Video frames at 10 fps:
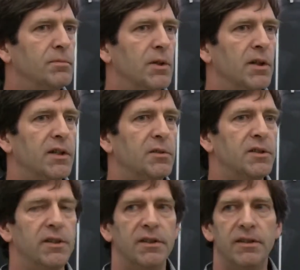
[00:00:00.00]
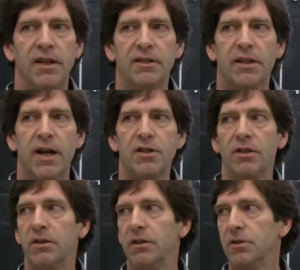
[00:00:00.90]
real interested in
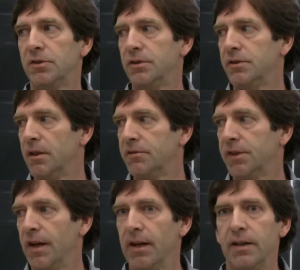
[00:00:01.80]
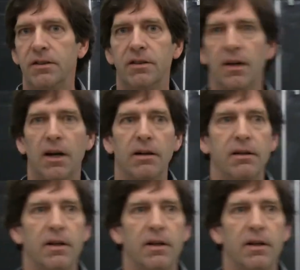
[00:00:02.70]
educational uses of SAGE, uh,